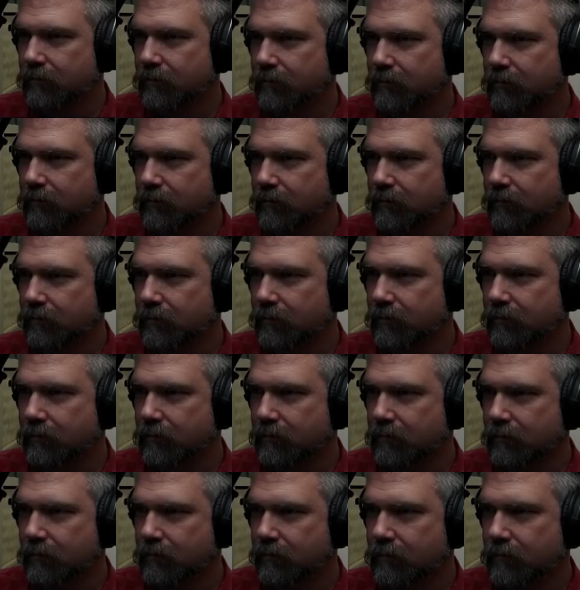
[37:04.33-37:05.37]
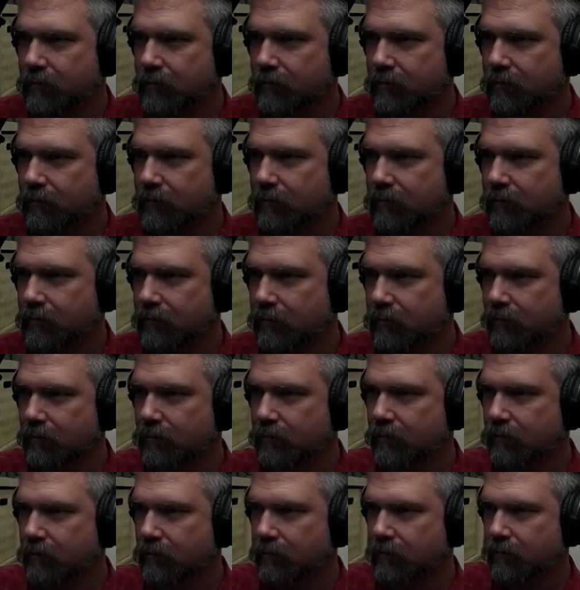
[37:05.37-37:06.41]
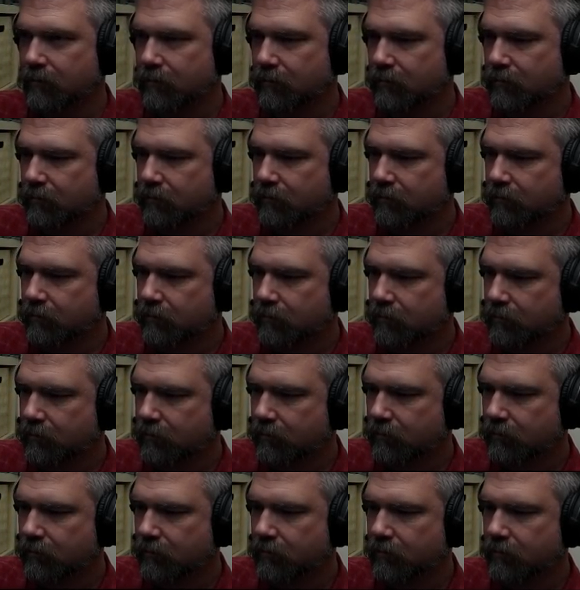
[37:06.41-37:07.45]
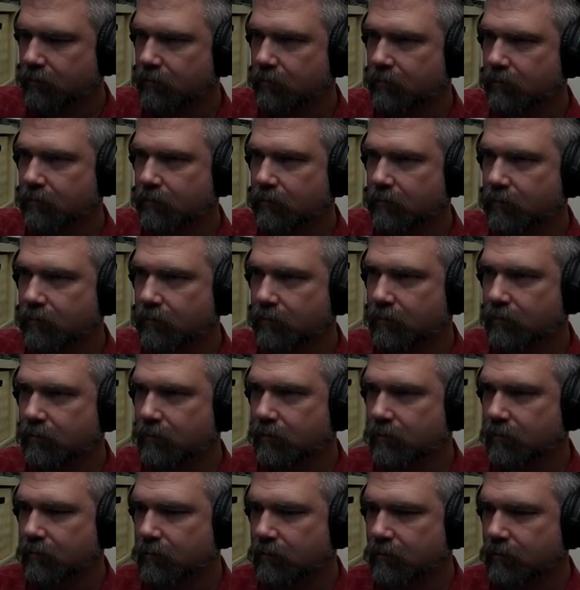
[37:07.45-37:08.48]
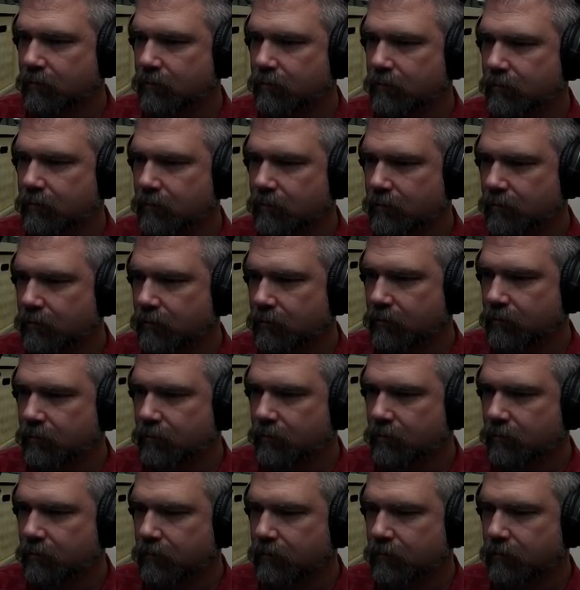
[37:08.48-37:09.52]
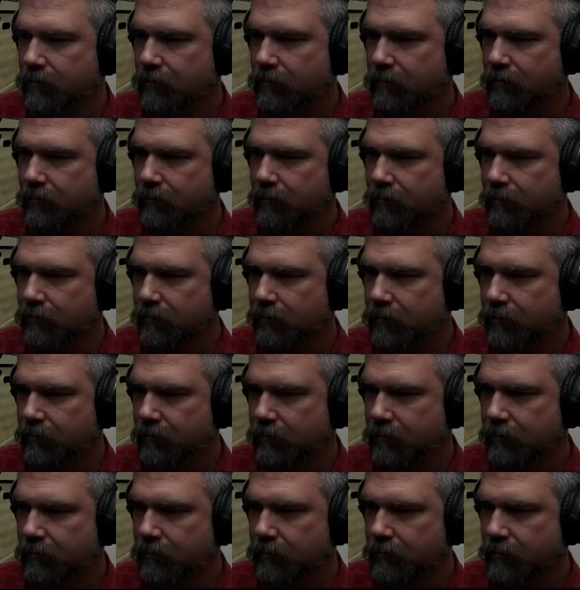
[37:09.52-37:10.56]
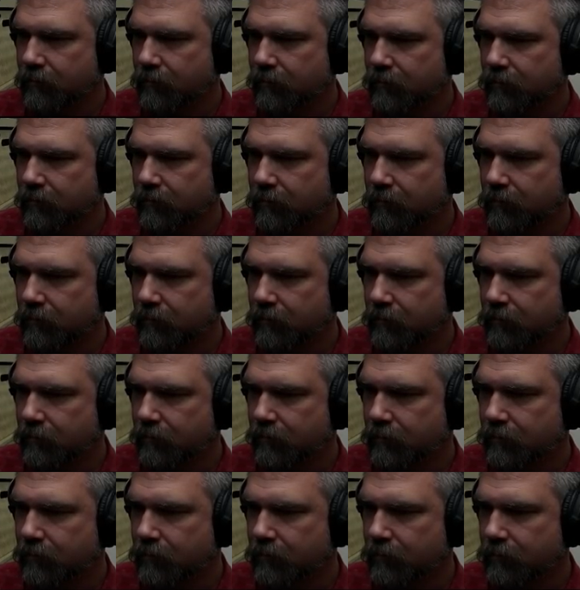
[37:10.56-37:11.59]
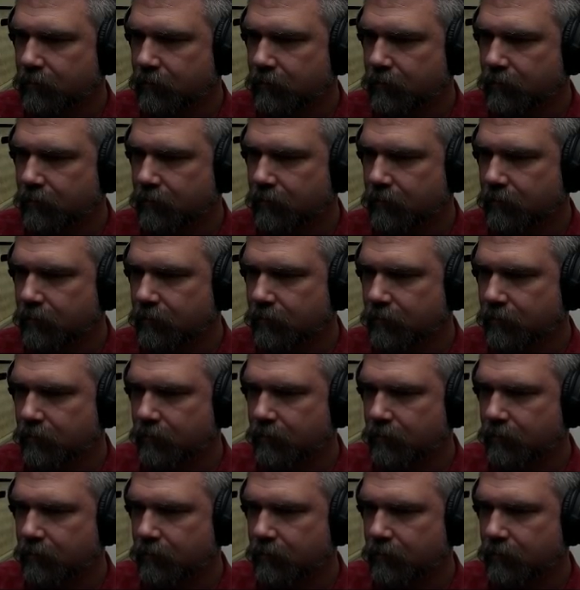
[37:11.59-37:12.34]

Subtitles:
No words are spoken by the person on screen.